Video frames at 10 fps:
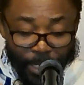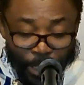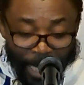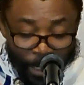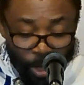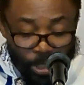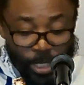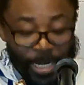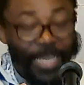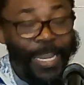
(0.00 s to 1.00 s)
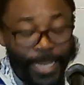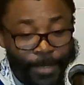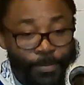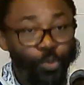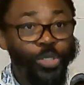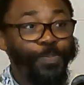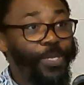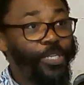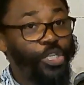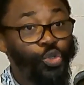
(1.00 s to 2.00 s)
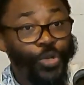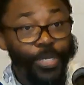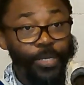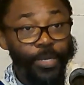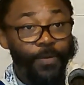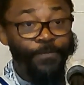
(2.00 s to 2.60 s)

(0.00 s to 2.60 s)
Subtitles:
Shalosh Regalim, which means the 3